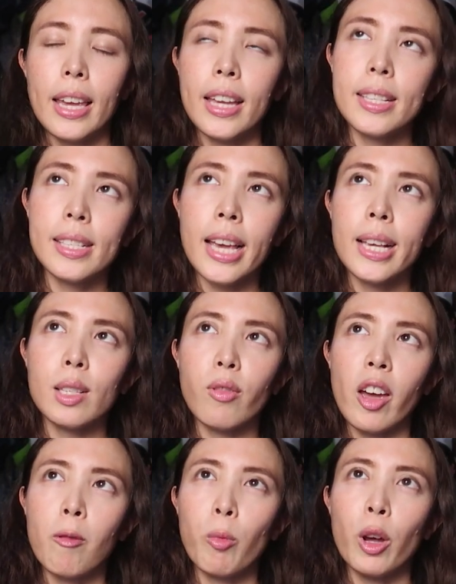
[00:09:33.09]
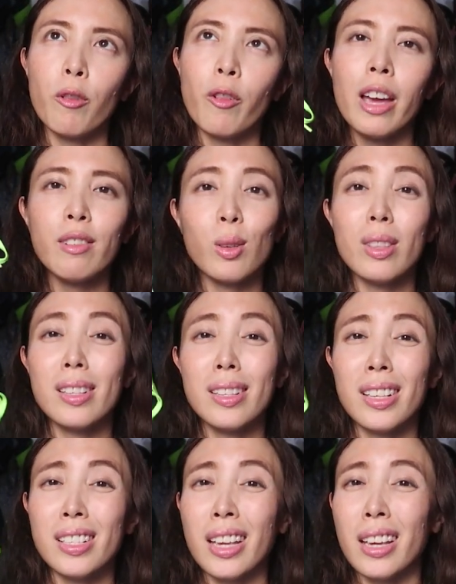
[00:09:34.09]
in size five point five, so this
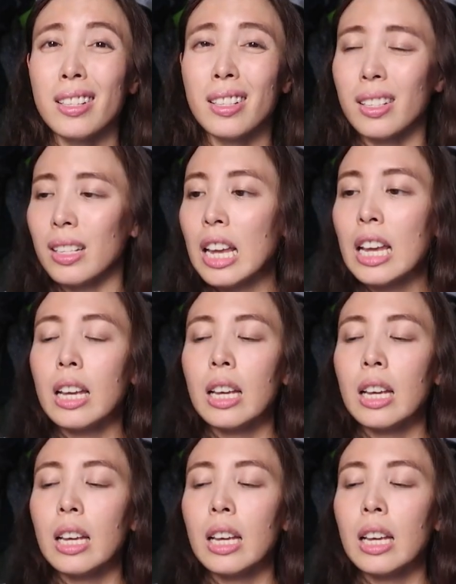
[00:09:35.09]
is a size